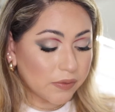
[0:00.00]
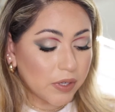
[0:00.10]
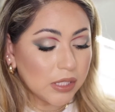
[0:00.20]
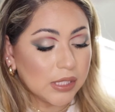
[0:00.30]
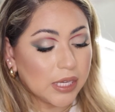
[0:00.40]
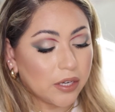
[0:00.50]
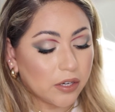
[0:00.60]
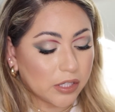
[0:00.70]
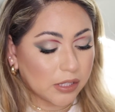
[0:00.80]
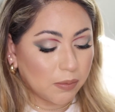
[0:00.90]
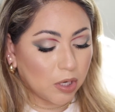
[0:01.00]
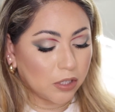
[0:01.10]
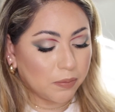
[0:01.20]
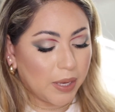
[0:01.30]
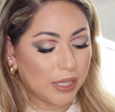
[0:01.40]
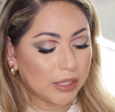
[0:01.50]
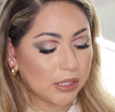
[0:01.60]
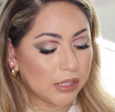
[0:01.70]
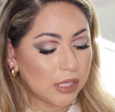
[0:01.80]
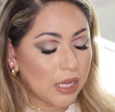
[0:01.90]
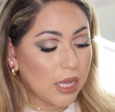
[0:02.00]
far as like her smaller palettes,